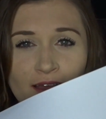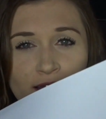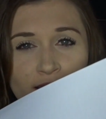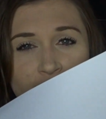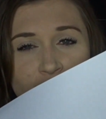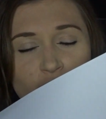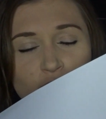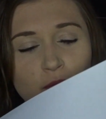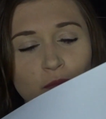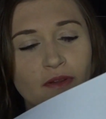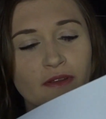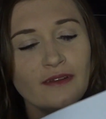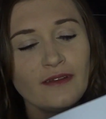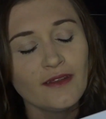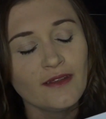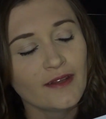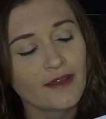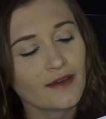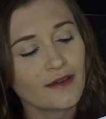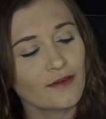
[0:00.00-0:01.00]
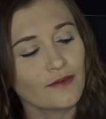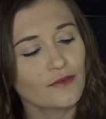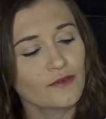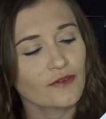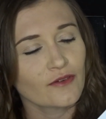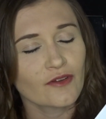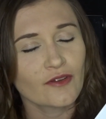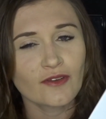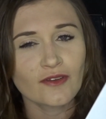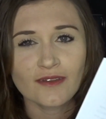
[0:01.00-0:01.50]
I have printed out
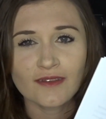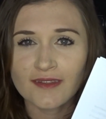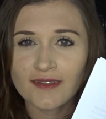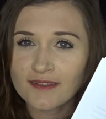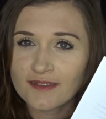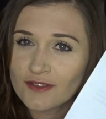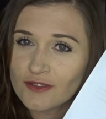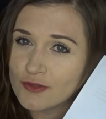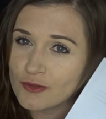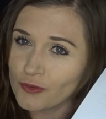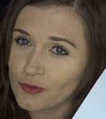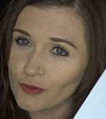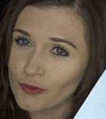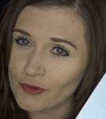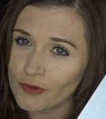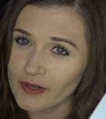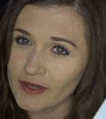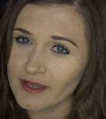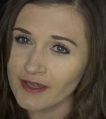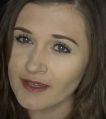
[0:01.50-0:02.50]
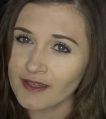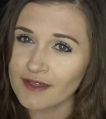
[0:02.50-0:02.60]
this story